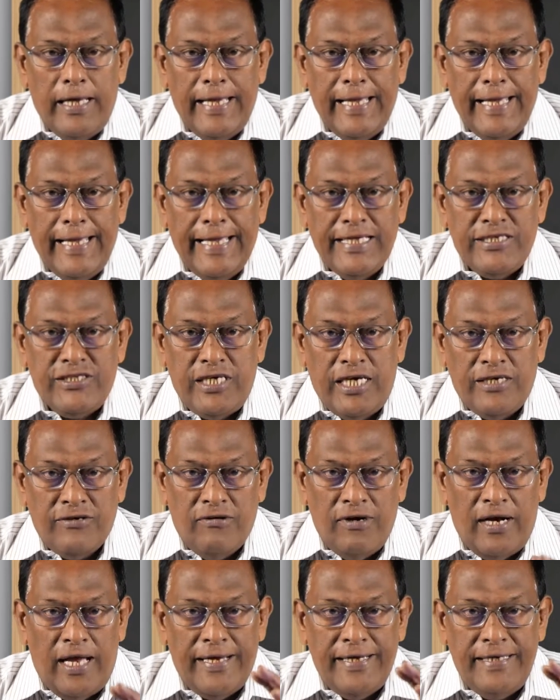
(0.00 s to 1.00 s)
a
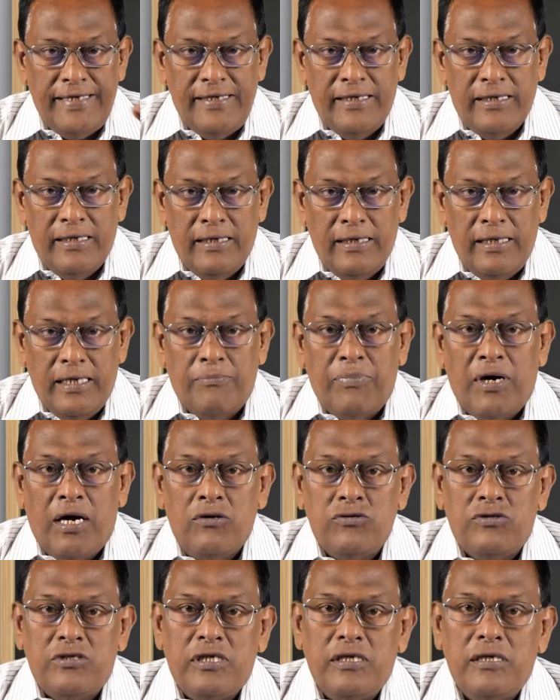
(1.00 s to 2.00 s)
general idea
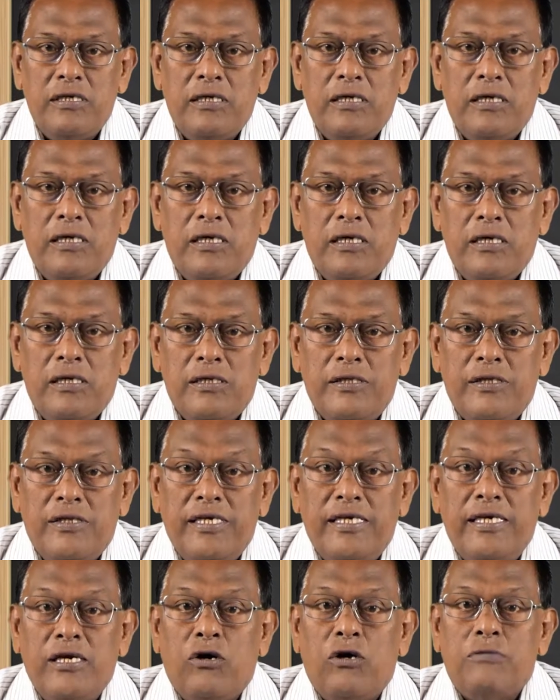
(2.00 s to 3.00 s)
about
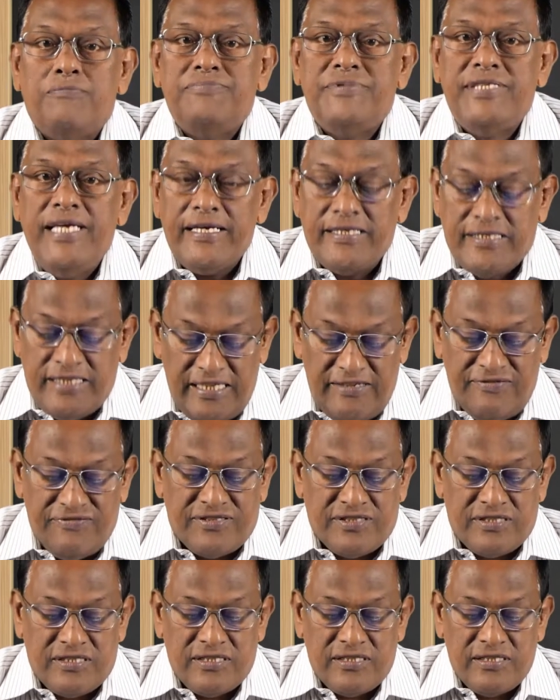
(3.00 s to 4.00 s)
the
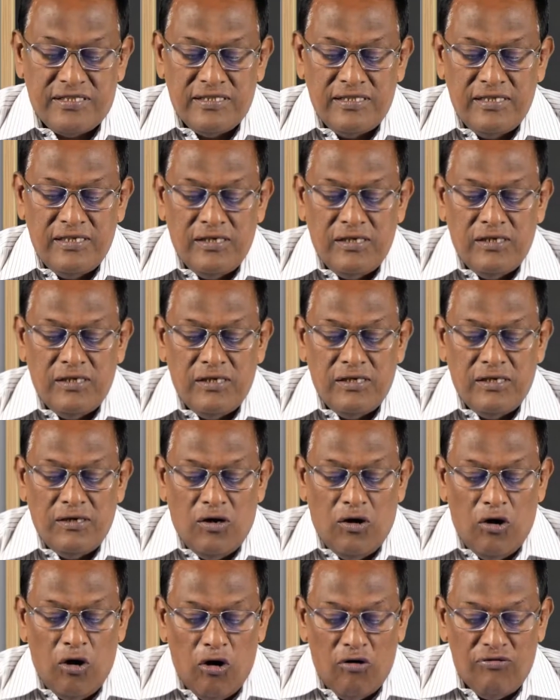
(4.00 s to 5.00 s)
objectives
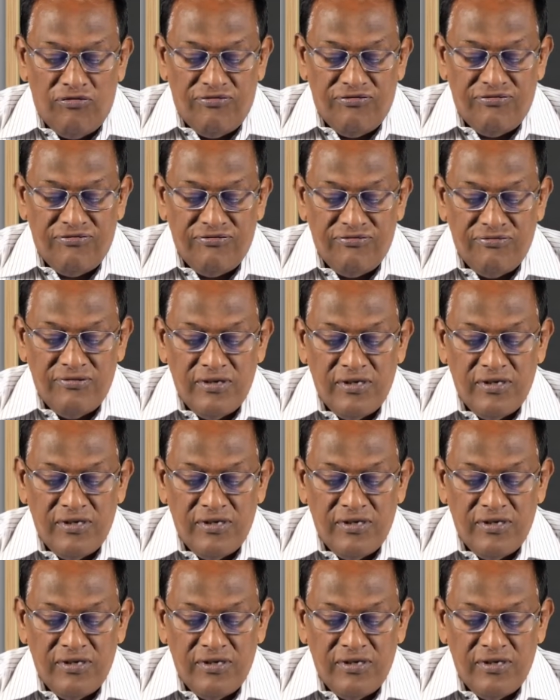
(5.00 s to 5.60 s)
of